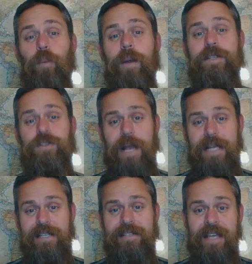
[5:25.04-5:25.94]
women's
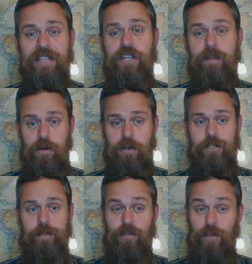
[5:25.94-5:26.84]
rights, a tension
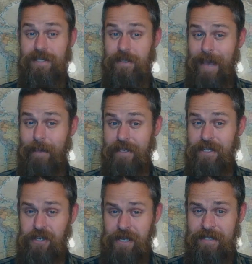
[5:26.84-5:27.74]
emerged between some
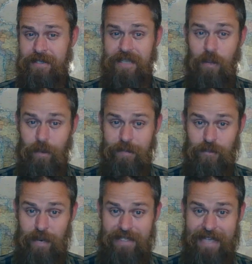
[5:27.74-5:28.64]
abolitionists and
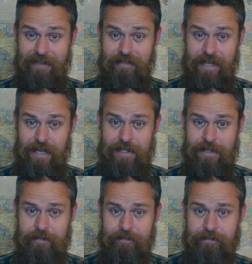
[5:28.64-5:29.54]
women's rights advocates.